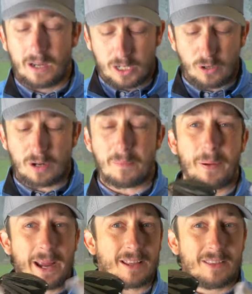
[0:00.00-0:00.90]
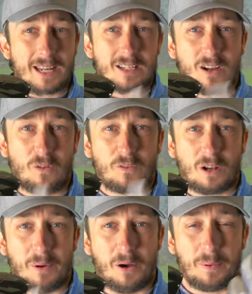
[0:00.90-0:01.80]
You can pick this golf
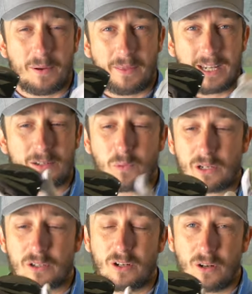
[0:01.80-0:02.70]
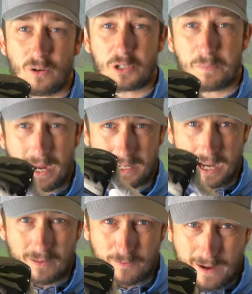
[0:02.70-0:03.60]
club up, this Wilson Launchpad
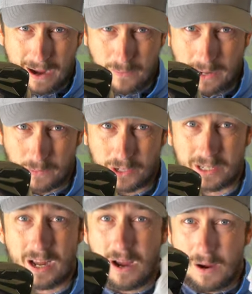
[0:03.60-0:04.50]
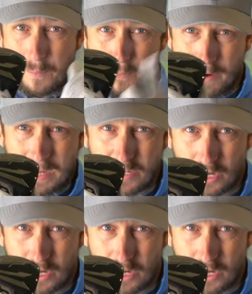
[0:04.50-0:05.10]
Fairway Wood, brand